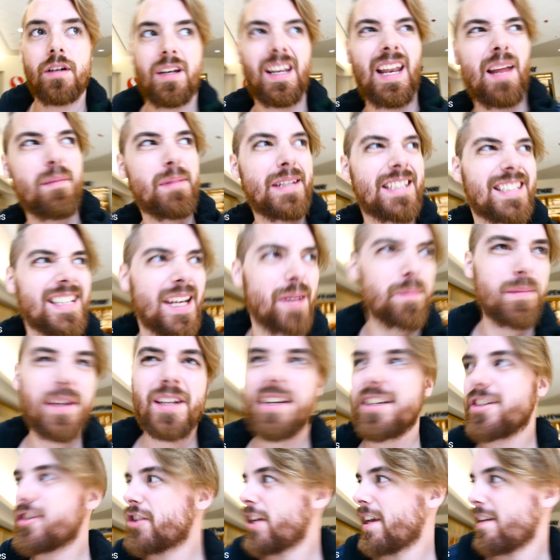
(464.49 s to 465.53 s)
and I've been tempted
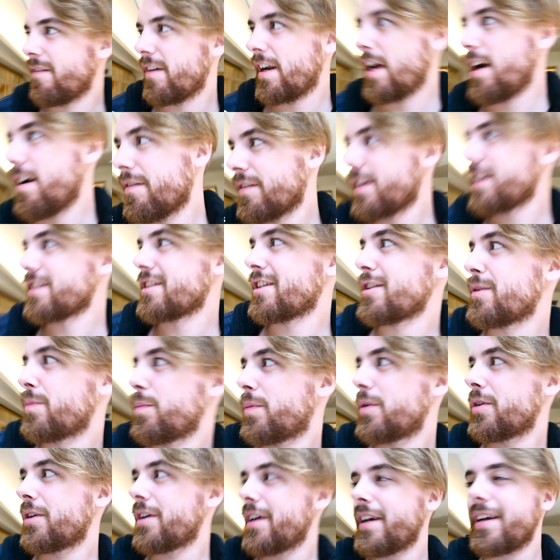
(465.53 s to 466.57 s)
to shave it off because it's
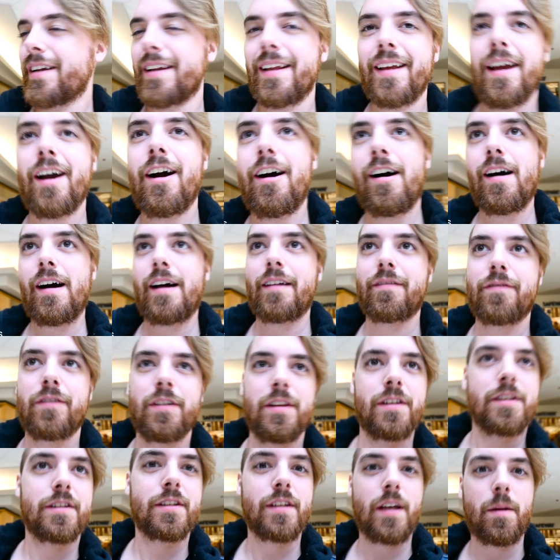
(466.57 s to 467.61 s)
pretty hot for
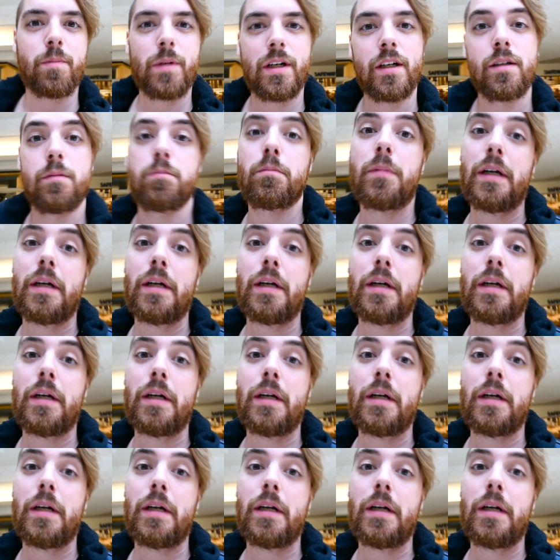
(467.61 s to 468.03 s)
the summer,